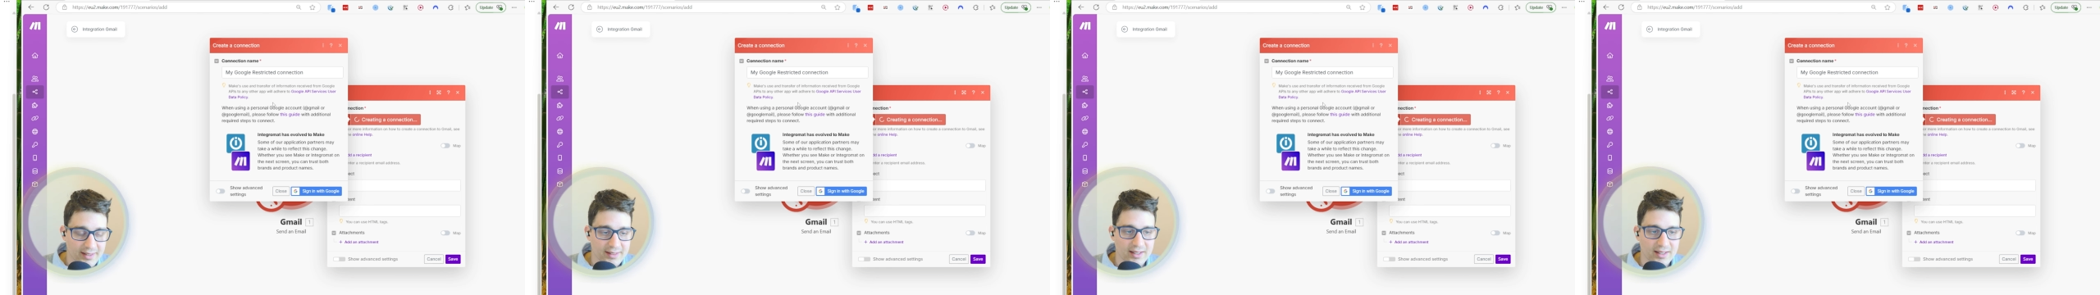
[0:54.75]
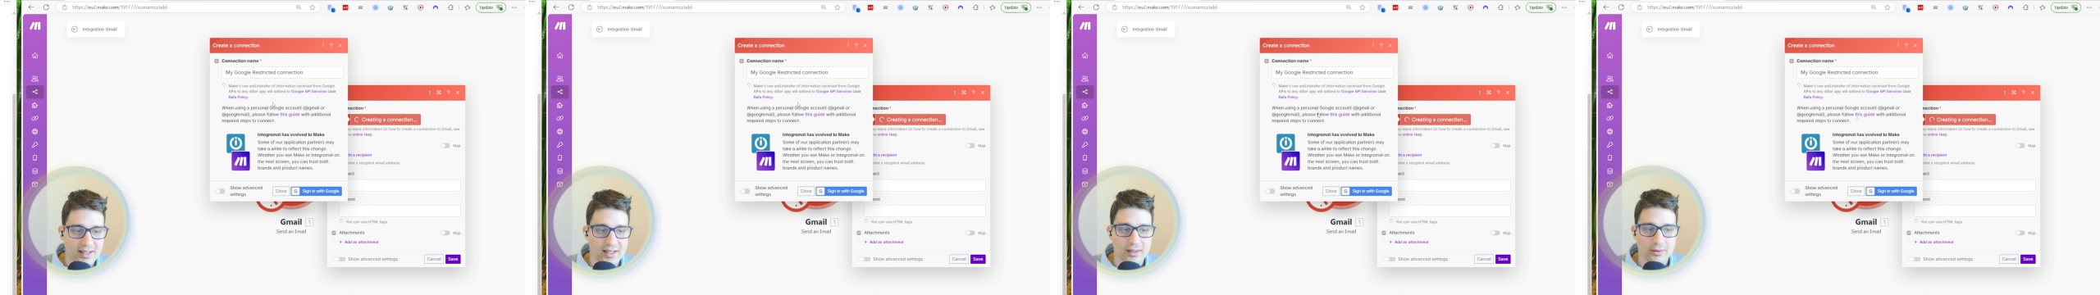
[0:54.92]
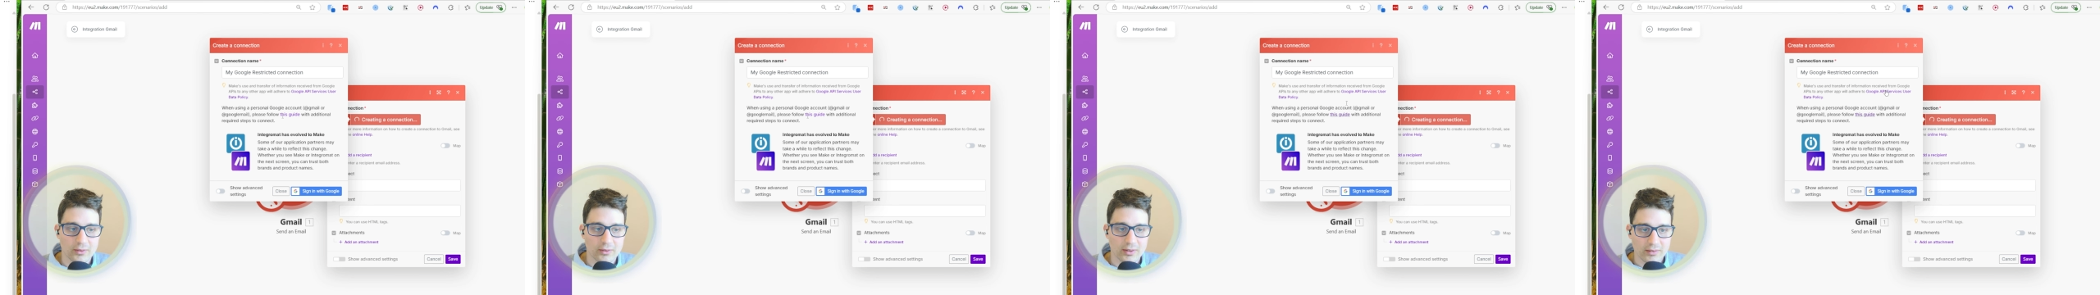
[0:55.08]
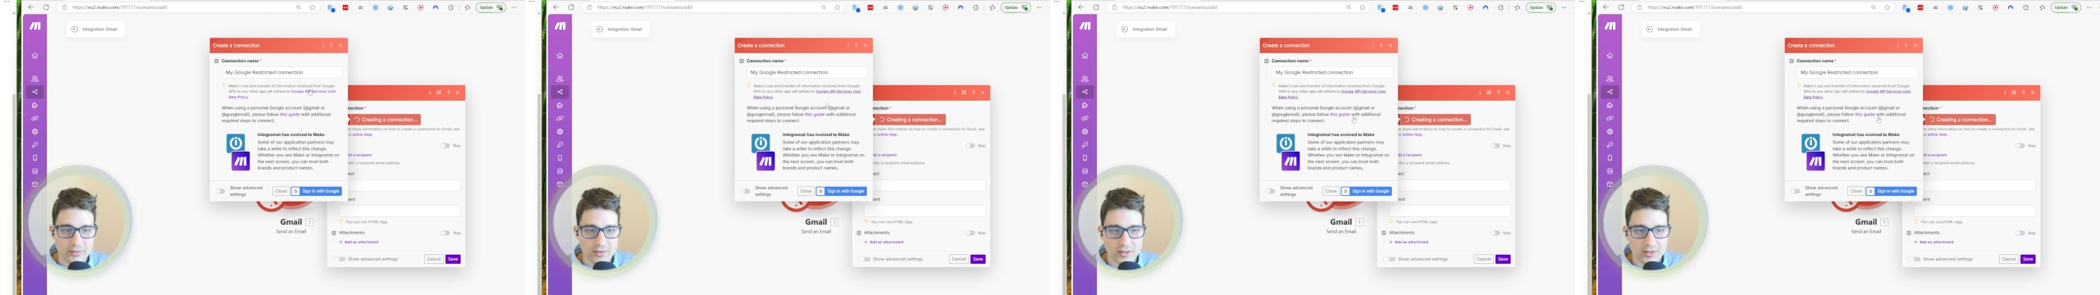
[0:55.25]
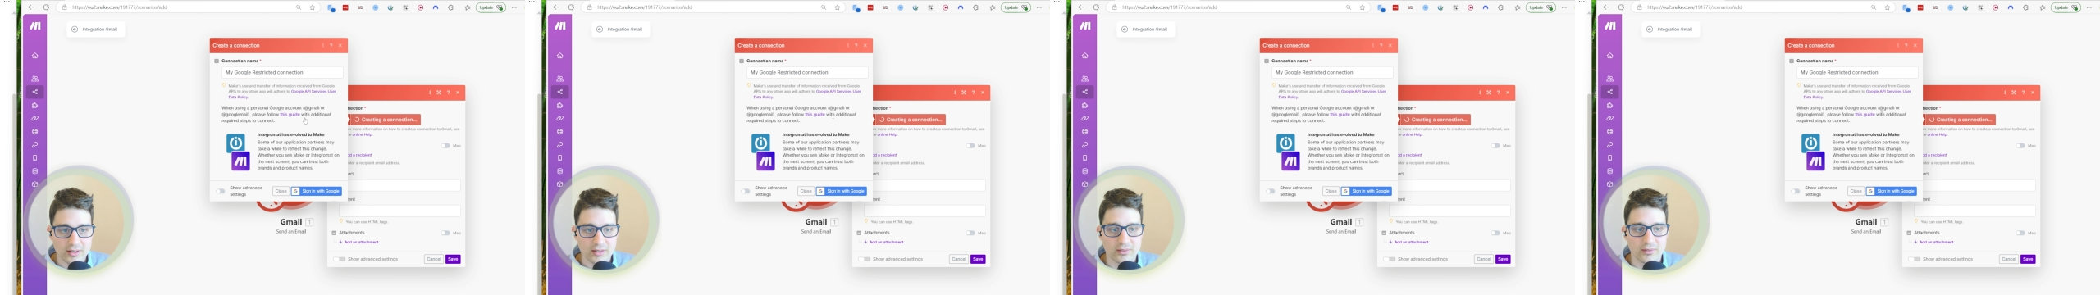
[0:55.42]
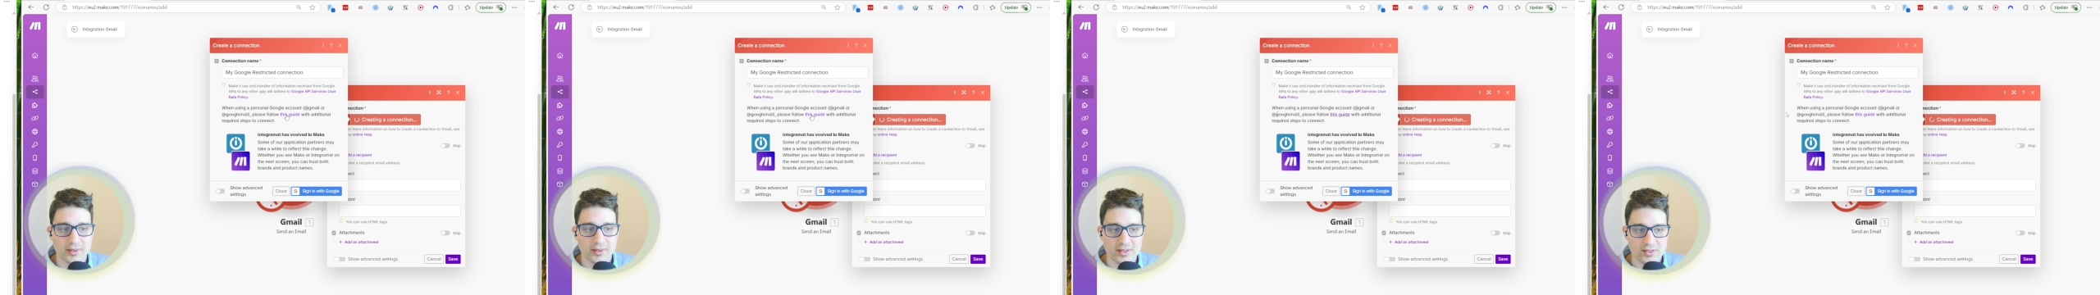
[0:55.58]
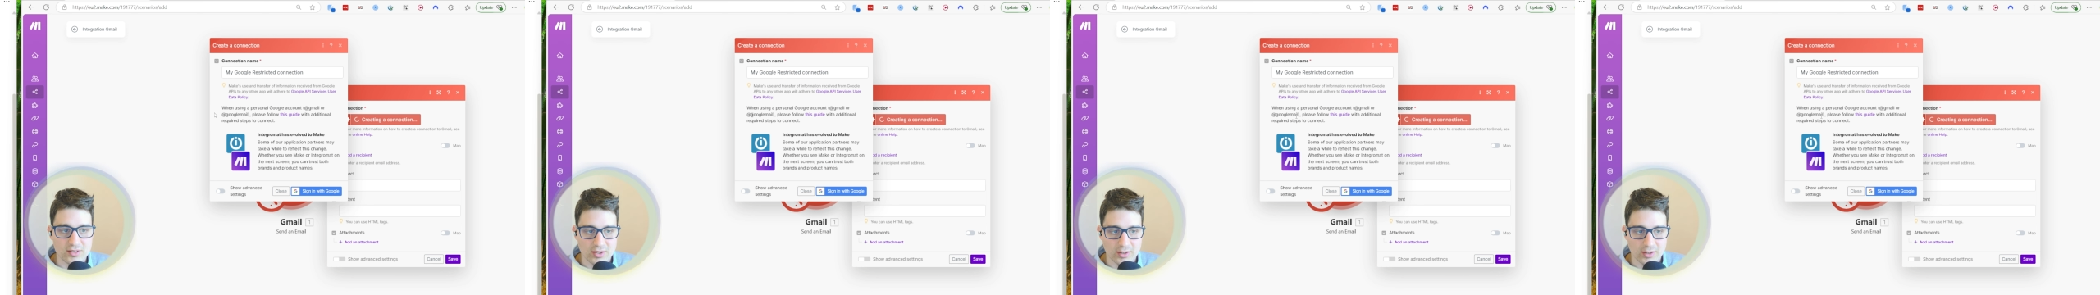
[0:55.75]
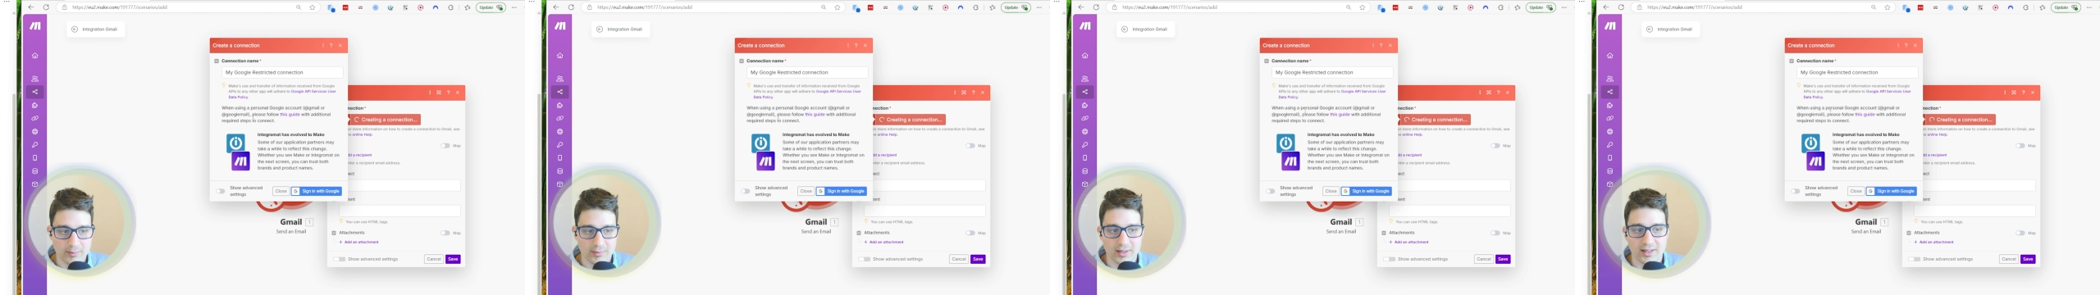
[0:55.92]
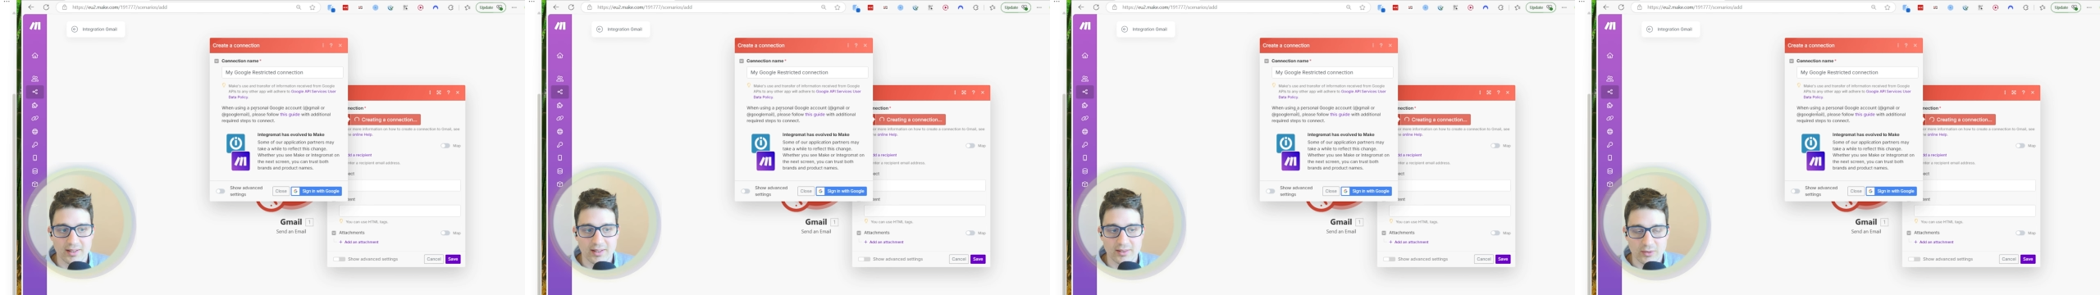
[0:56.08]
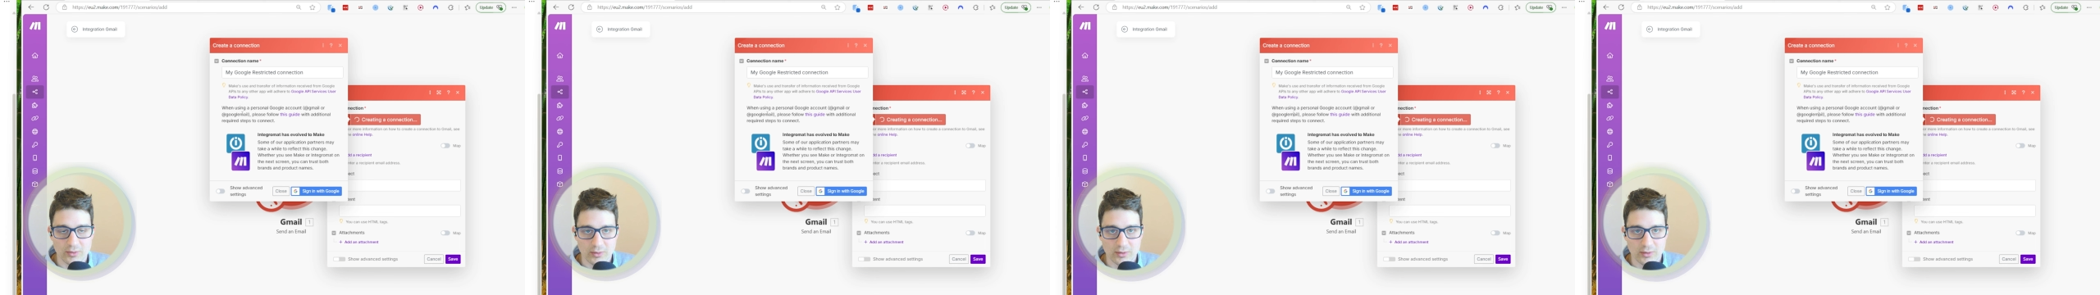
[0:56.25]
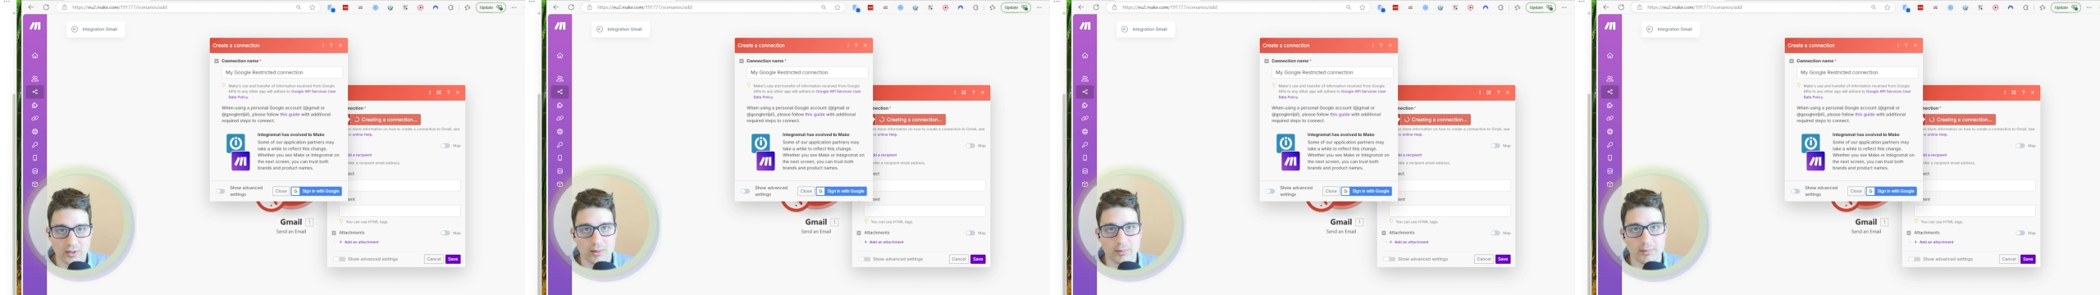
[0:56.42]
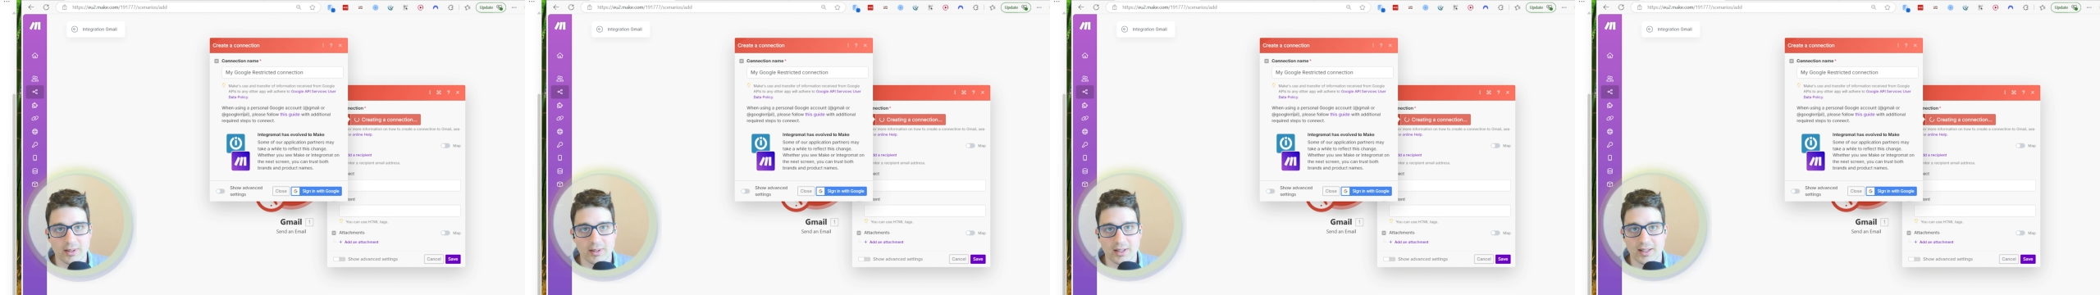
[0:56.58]
However, with Gmail and
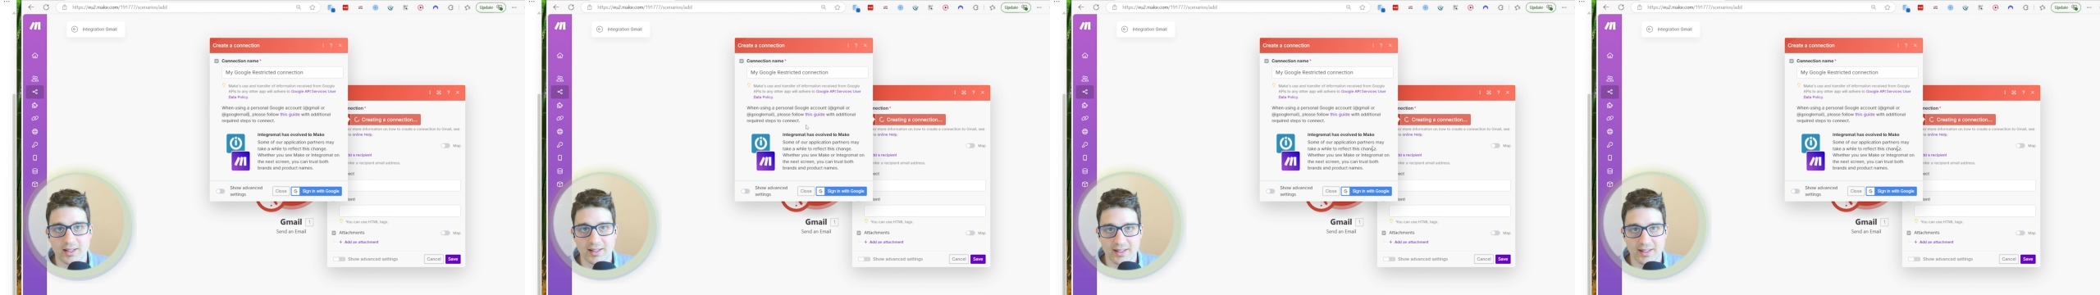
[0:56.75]
Google Mail,